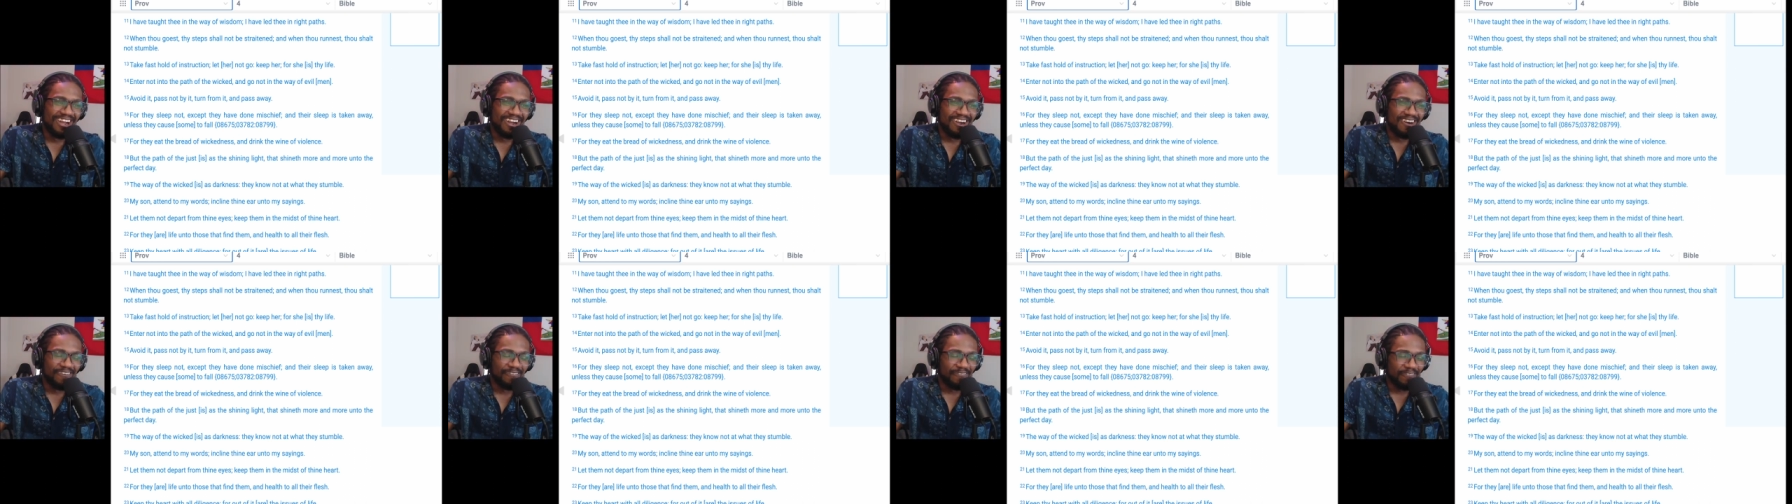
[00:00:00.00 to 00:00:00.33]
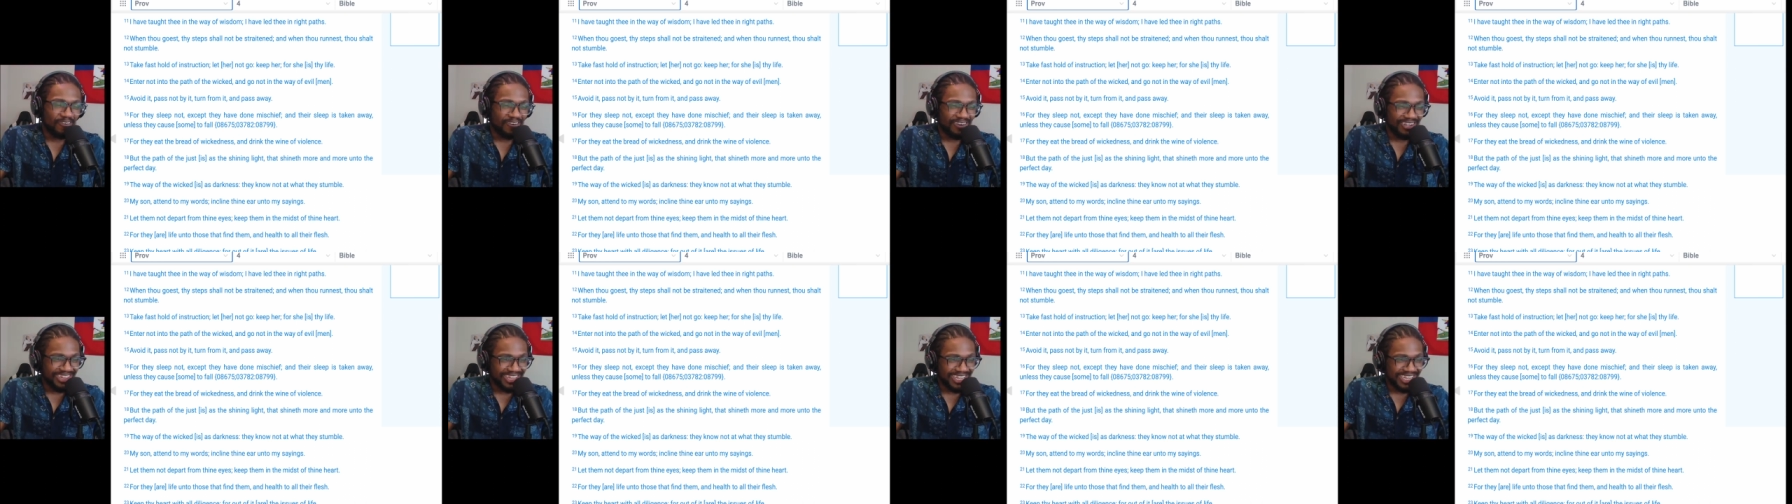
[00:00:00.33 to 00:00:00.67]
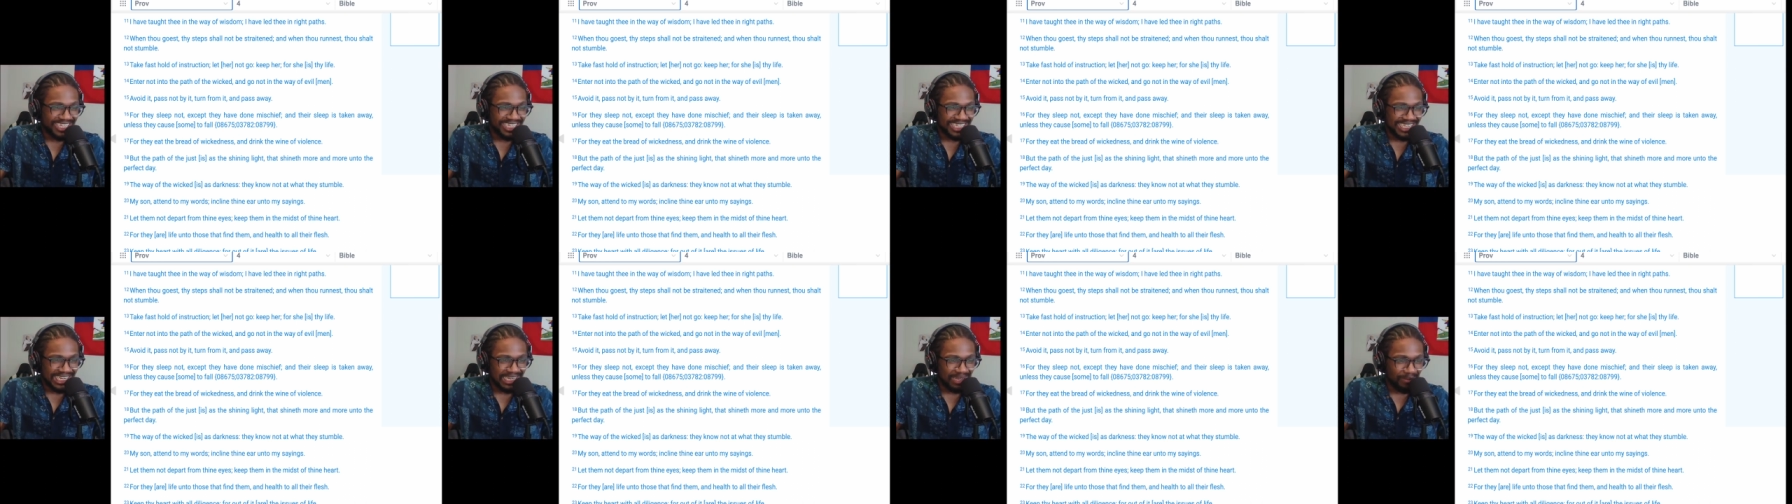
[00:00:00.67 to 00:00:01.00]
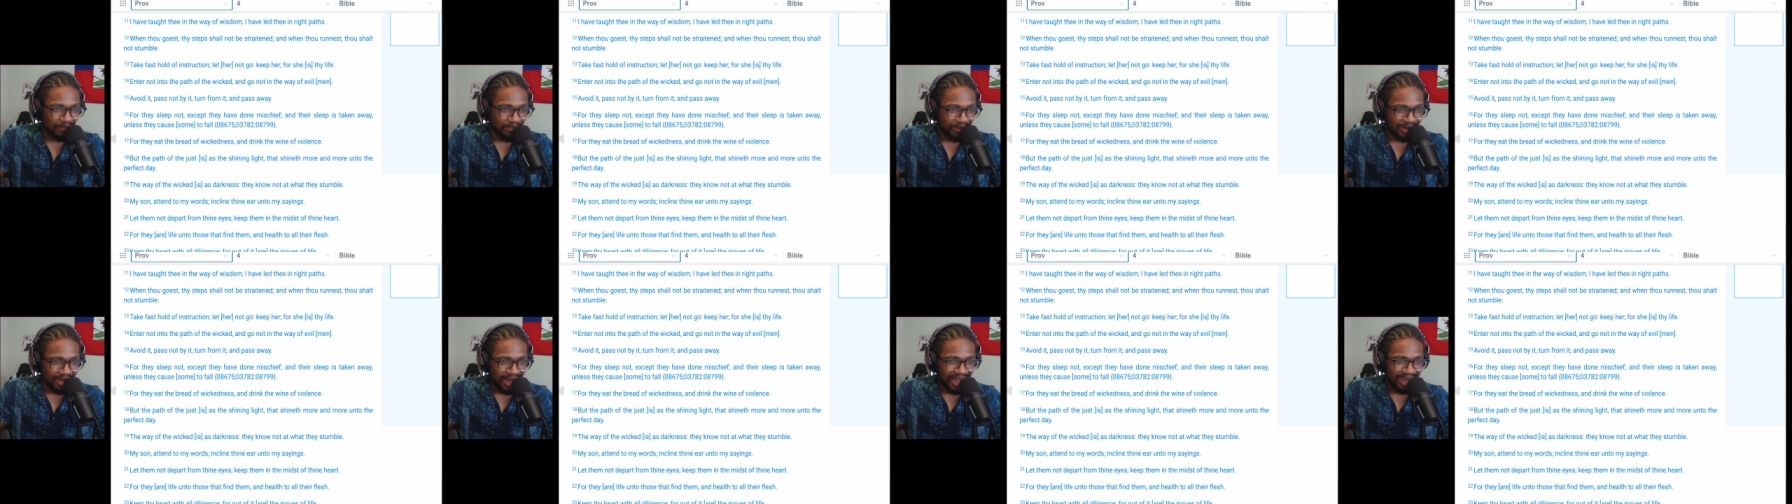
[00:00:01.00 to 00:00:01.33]
for they
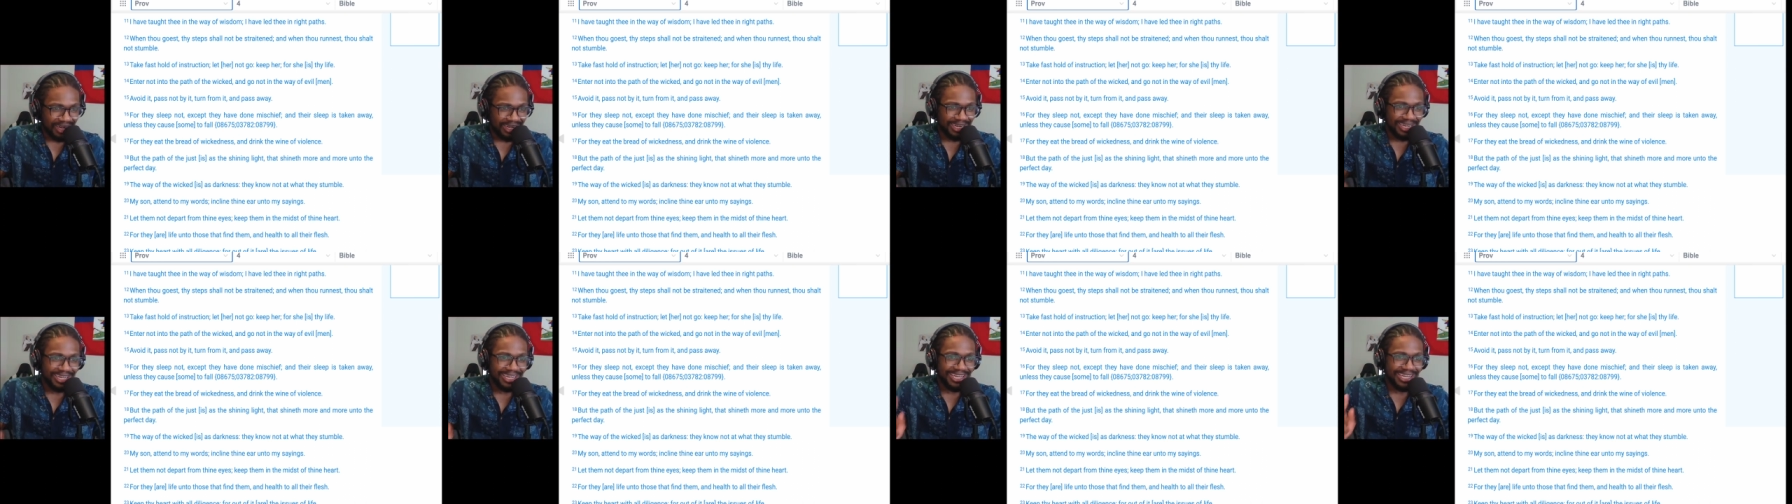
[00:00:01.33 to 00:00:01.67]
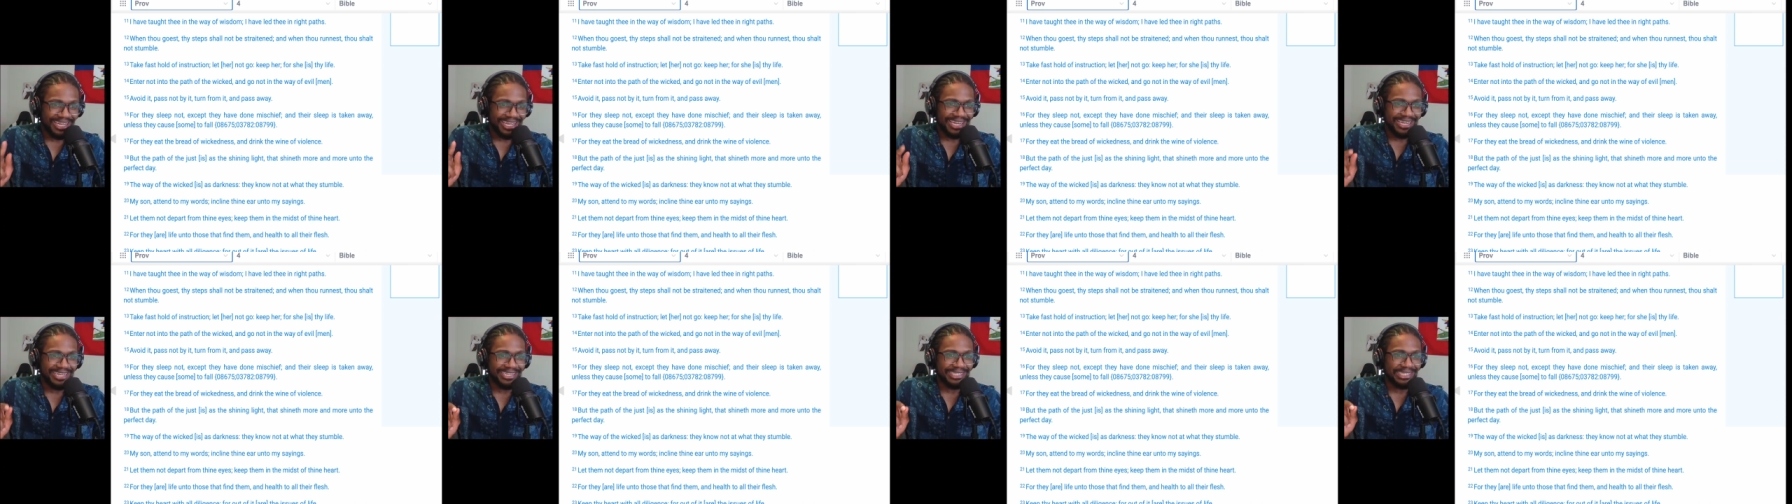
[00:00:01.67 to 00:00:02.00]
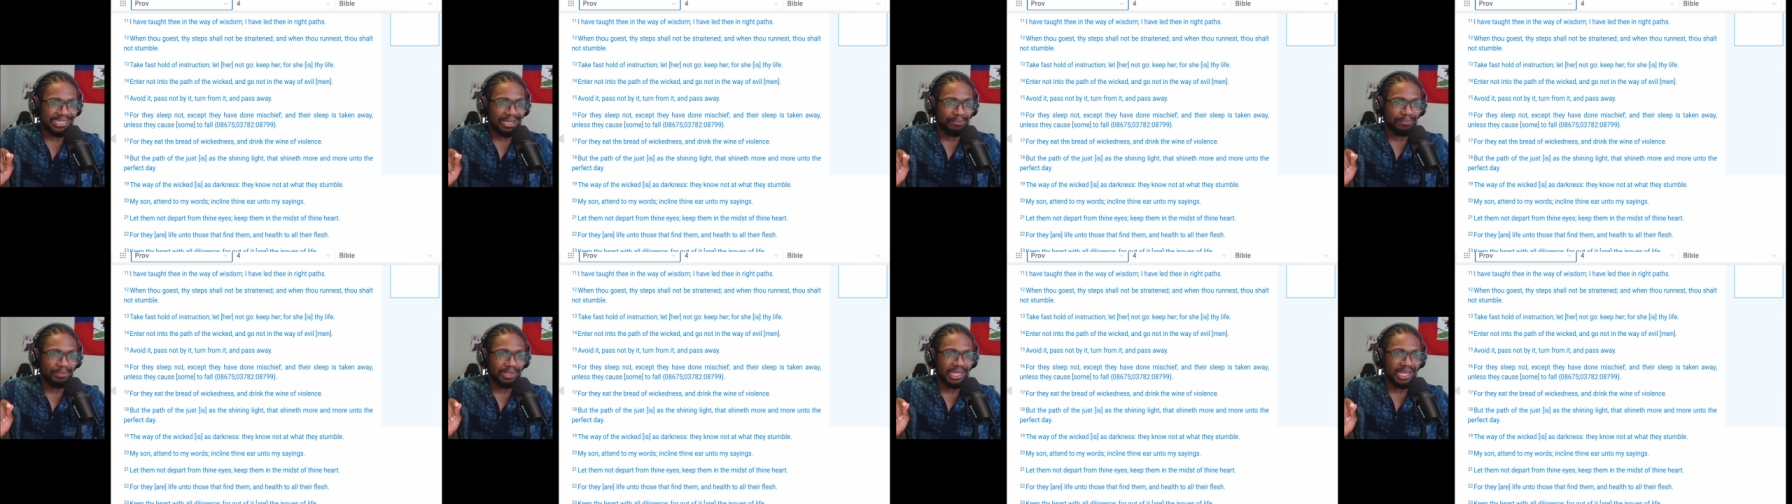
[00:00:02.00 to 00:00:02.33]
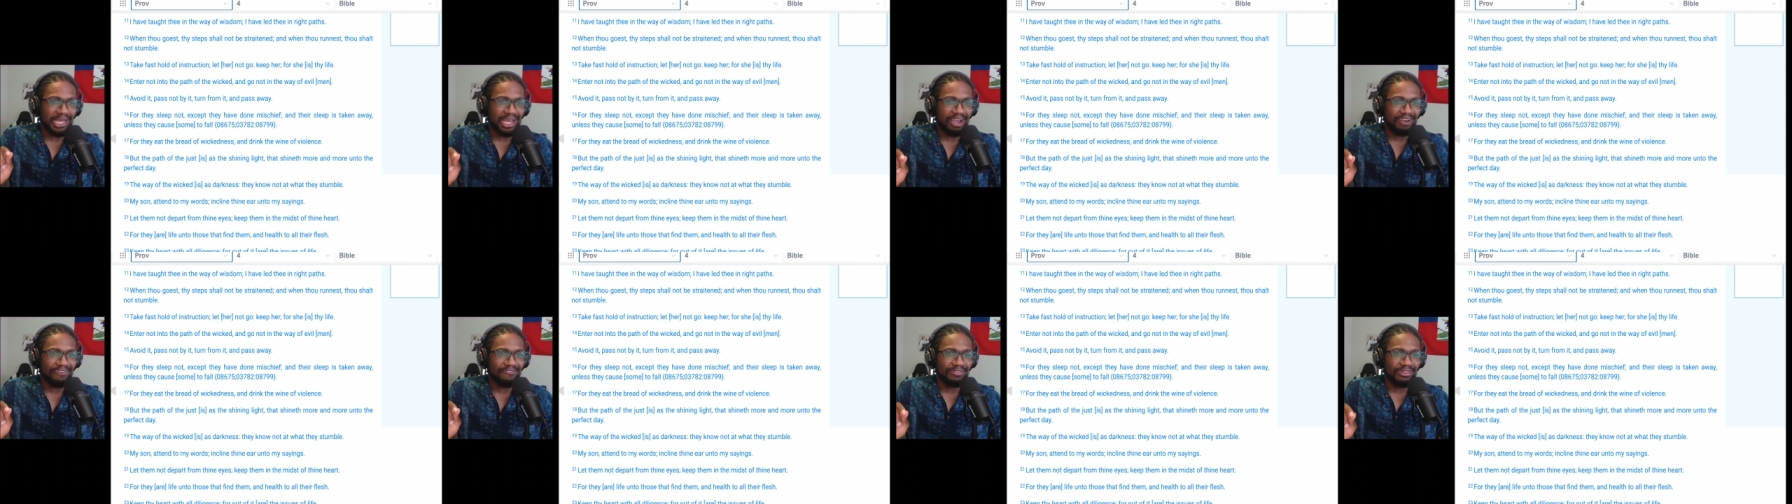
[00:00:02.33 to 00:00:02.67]
sleep not, except they
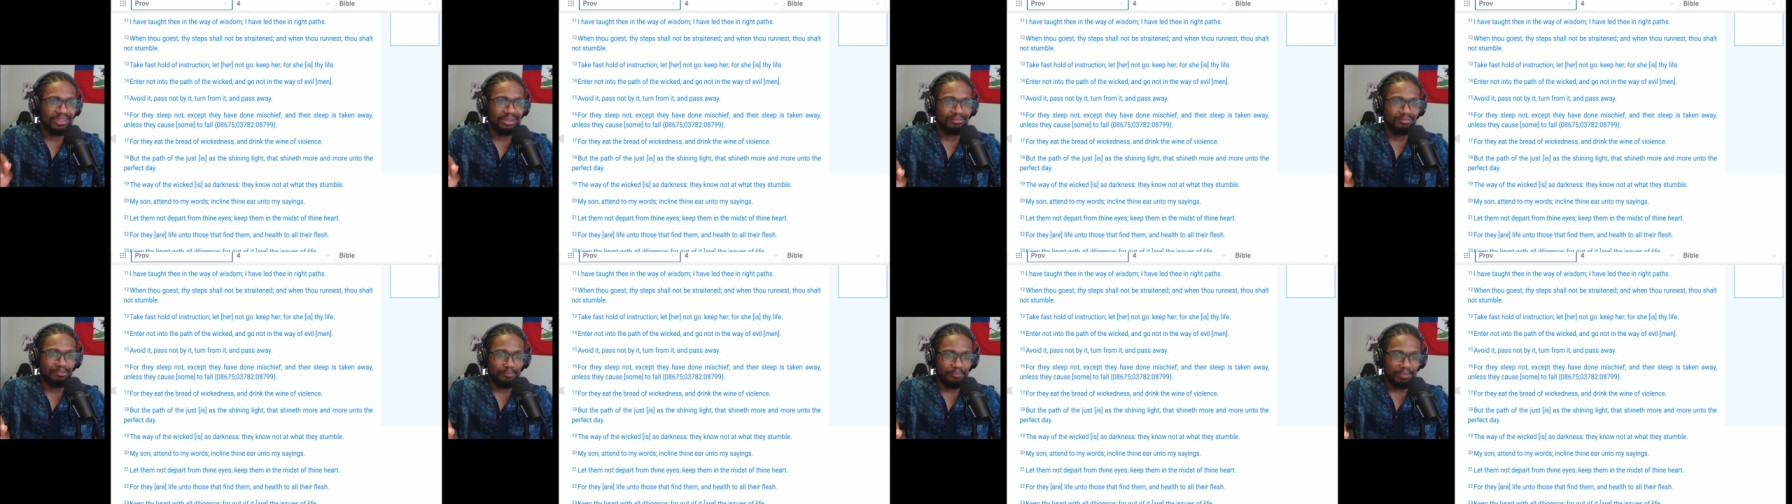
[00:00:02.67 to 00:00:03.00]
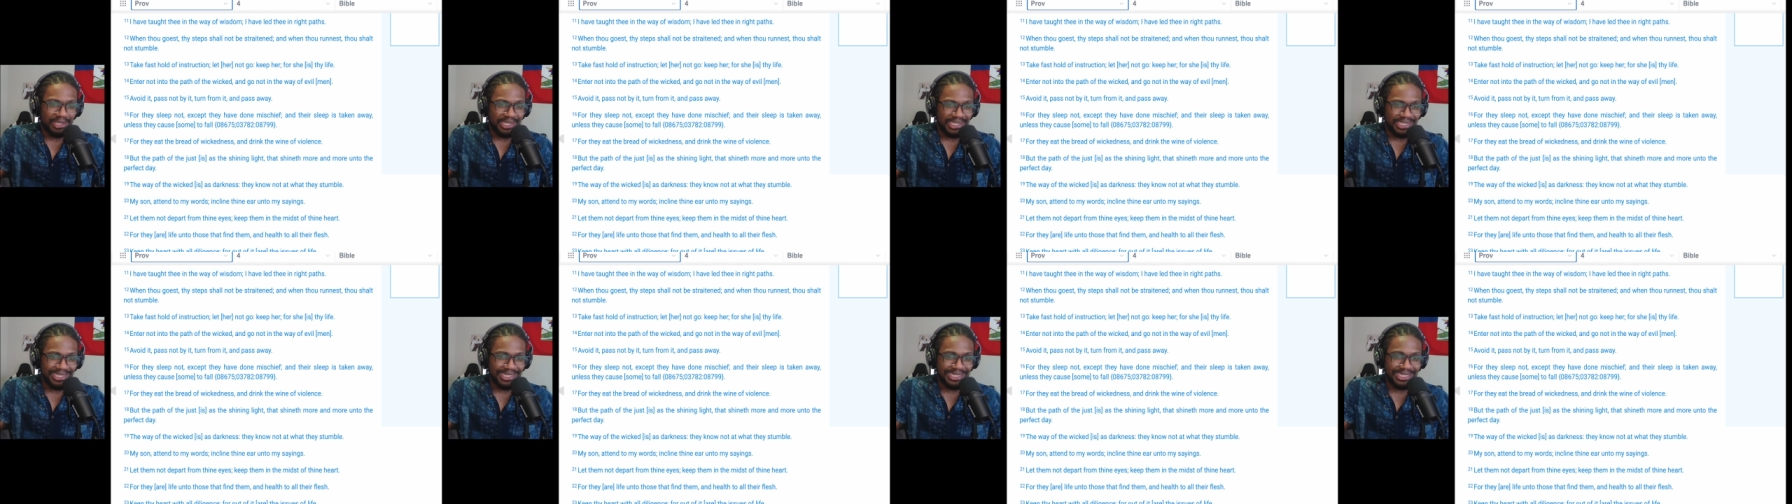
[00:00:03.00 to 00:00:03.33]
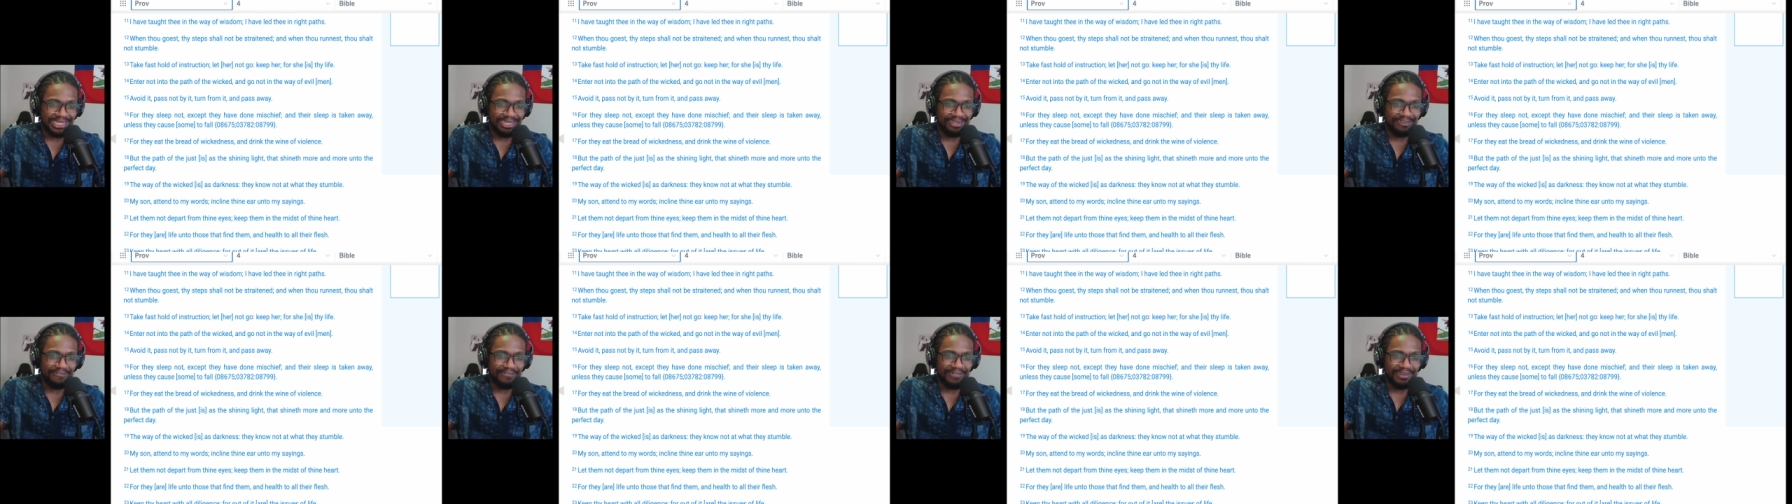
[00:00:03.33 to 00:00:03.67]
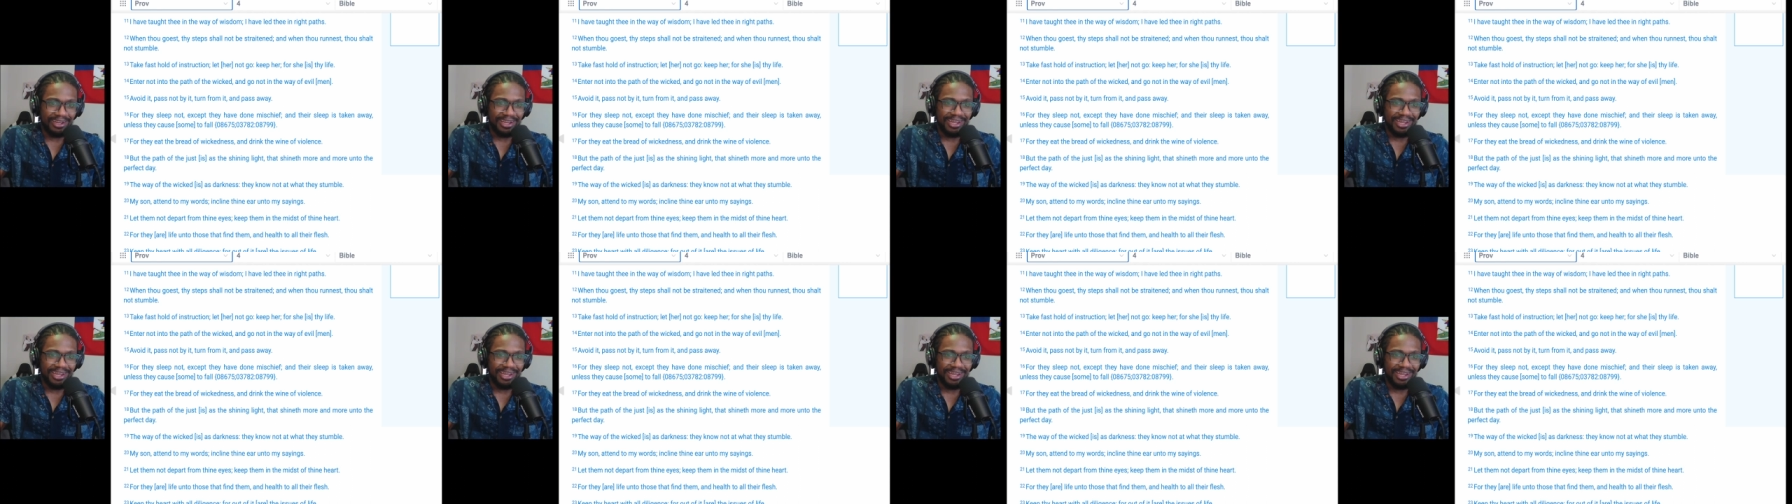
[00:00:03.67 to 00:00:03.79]
have done mischief,